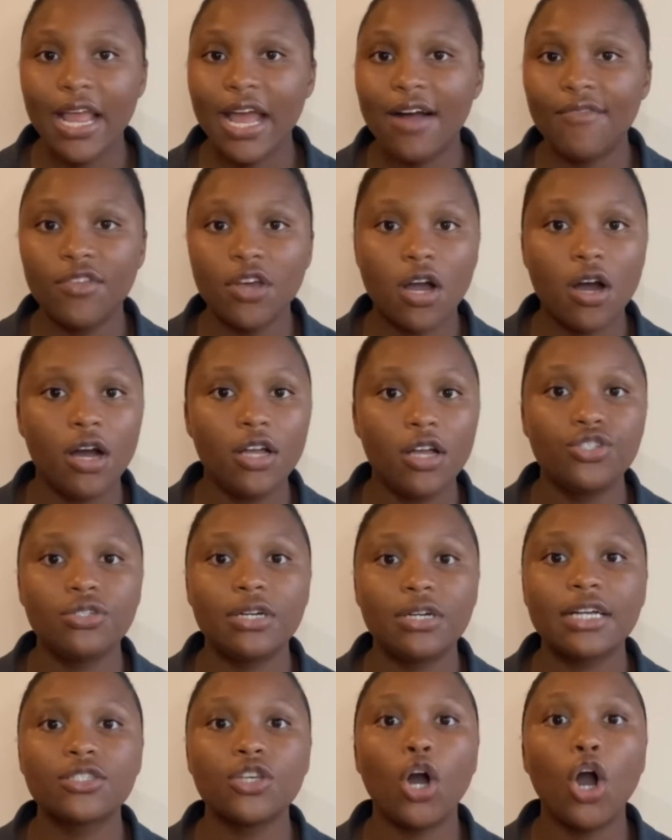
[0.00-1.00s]
have the
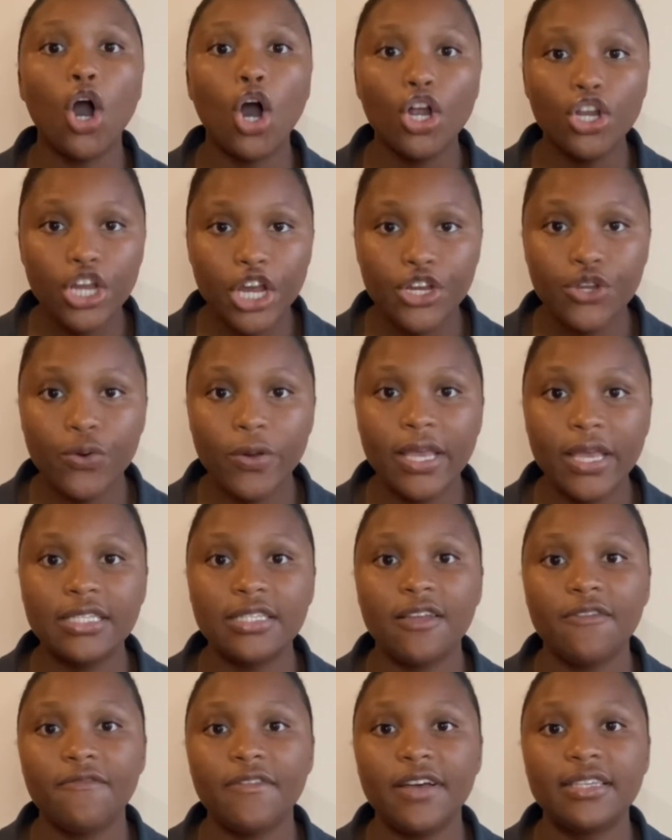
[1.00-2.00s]
contracts. All you're doing
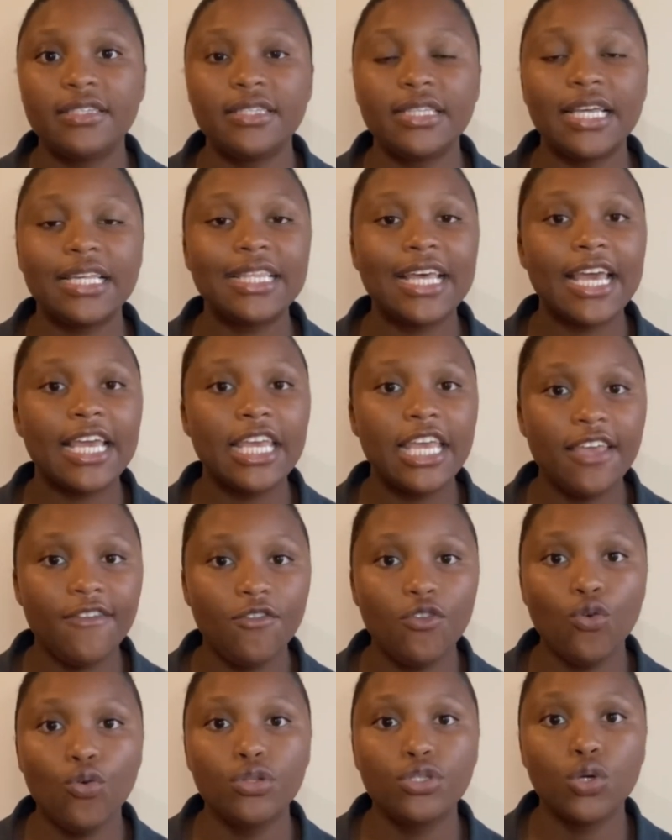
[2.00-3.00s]
is investing. They give
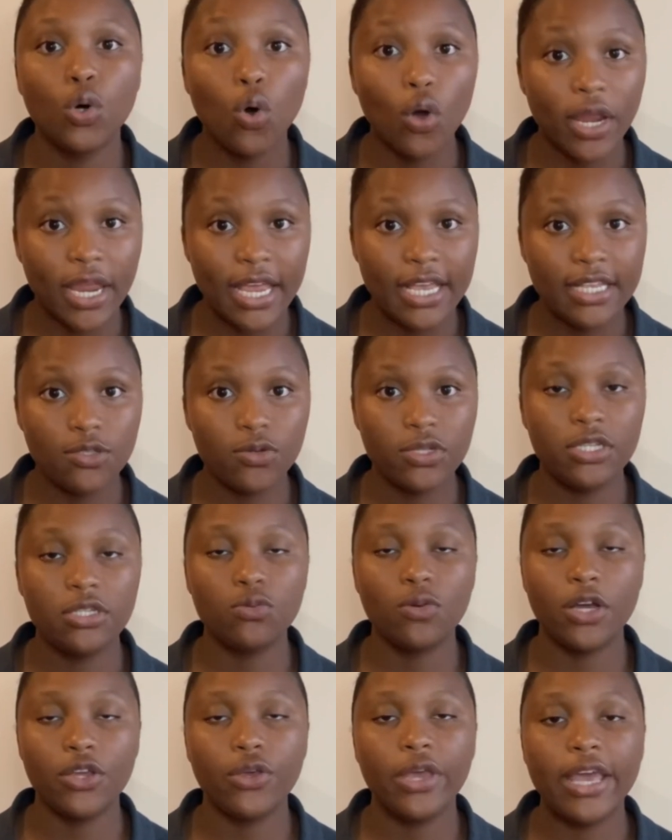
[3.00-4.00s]
you tokens, which is
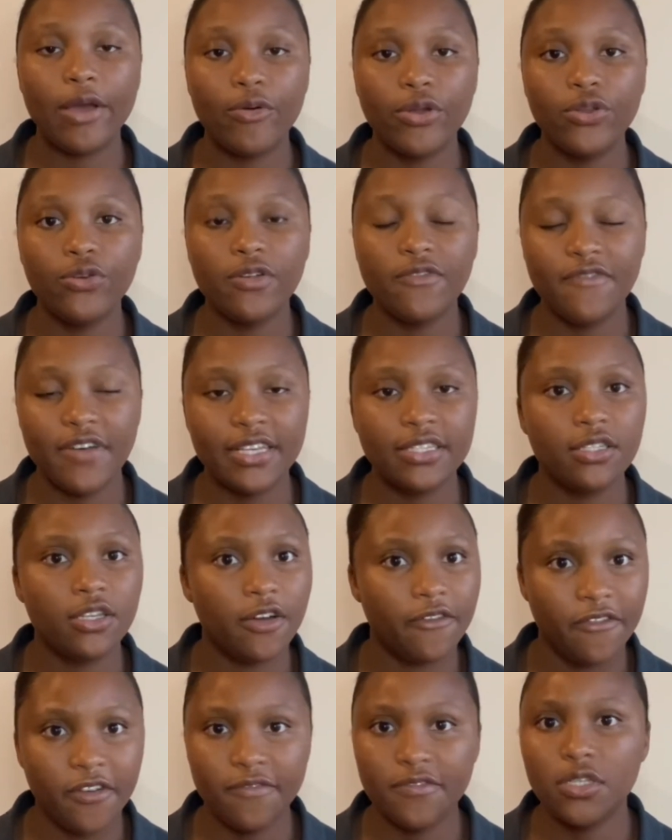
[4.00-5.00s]
what you get when you invest
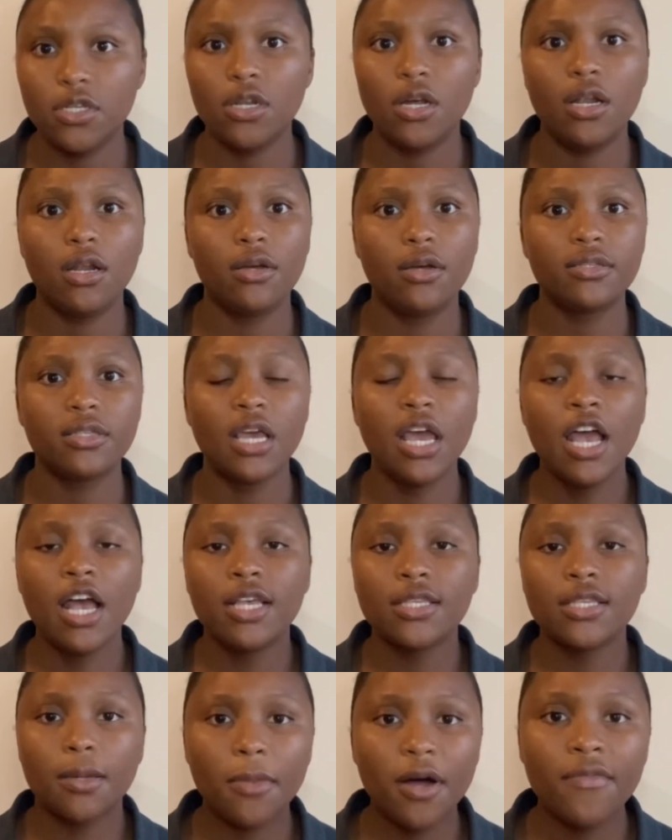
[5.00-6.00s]
your $50.
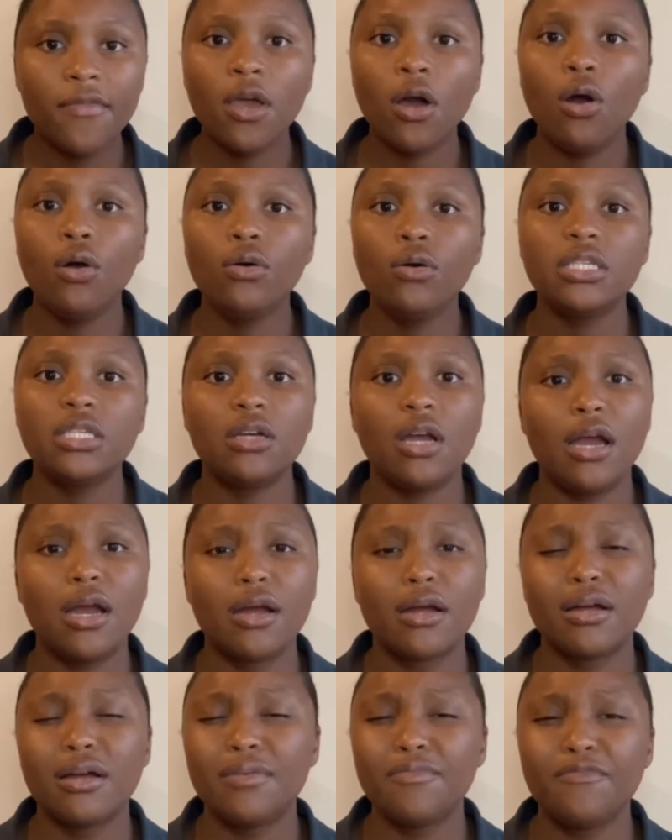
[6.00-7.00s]
Some of the houses
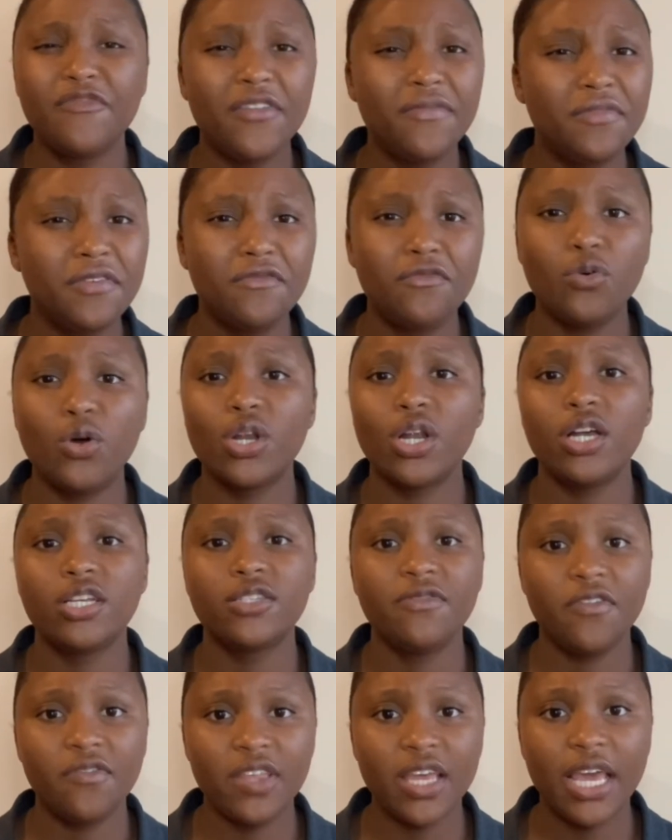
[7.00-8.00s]
are $54,
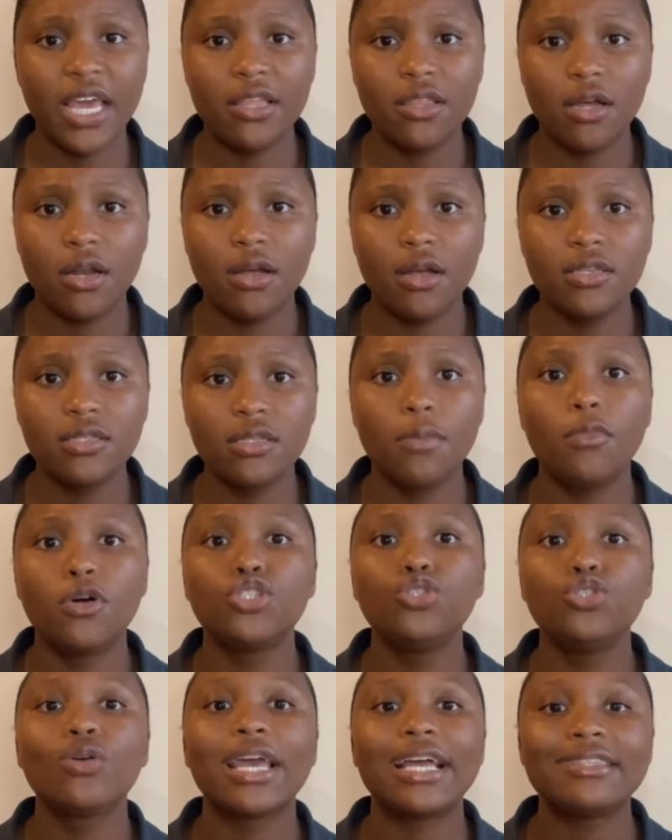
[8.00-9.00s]
$58,
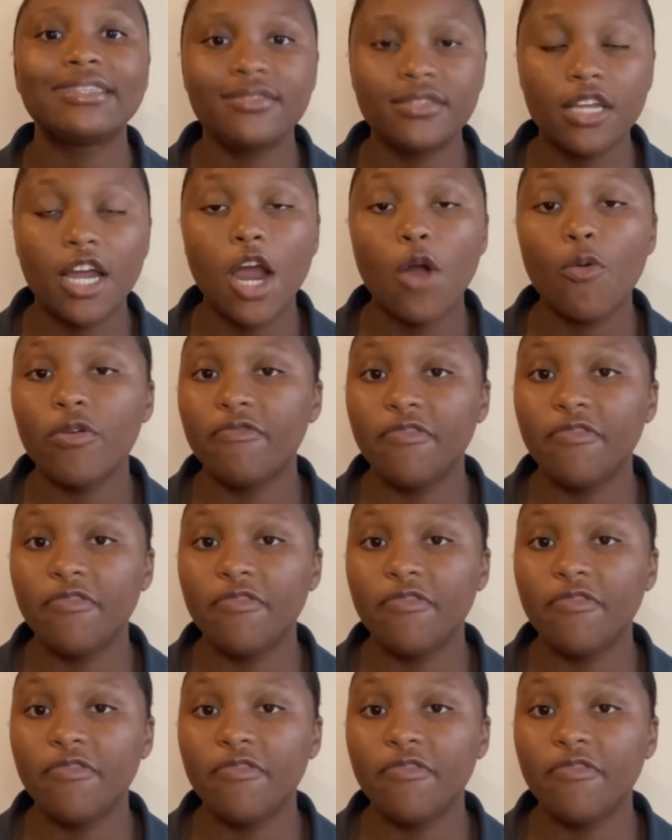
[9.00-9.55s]
but you can start with